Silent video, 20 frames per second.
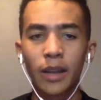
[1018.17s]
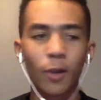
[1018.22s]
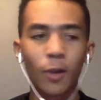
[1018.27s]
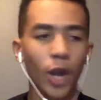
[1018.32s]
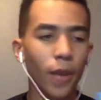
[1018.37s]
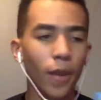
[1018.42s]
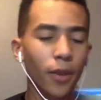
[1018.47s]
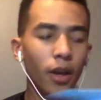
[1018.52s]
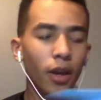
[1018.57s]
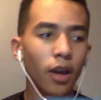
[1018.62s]

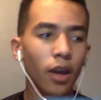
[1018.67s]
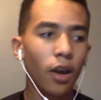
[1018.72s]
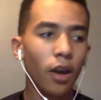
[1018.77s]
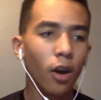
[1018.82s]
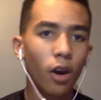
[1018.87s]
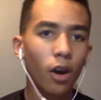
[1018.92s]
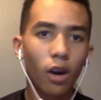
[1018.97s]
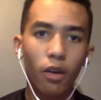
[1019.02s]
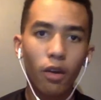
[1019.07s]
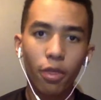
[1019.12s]
grabbed
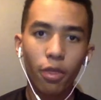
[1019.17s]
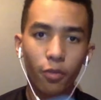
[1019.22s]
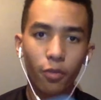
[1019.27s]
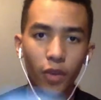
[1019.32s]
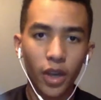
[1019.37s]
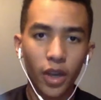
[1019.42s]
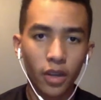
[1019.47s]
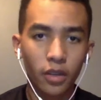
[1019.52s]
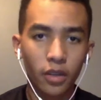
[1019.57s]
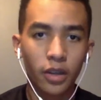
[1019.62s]
all
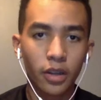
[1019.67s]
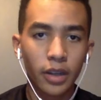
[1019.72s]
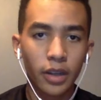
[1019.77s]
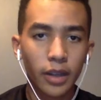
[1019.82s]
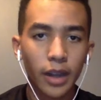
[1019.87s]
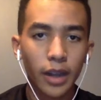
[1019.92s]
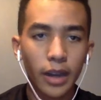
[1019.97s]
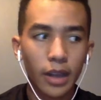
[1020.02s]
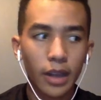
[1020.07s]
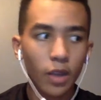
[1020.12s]

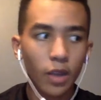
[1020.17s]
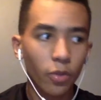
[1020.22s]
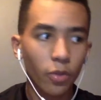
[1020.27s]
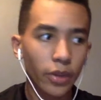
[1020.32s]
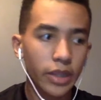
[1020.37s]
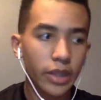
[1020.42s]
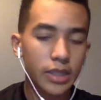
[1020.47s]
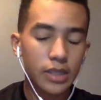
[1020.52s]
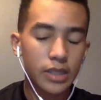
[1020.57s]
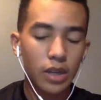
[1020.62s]
380
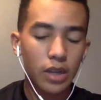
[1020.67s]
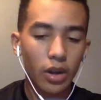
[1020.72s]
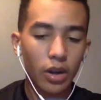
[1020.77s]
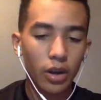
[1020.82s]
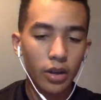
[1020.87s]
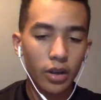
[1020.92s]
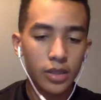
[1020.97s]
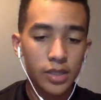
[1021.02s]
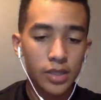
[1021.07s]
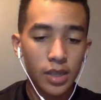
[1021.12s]
green
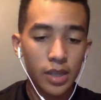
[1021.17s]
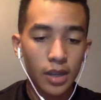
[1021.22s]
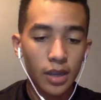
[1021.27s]
stars,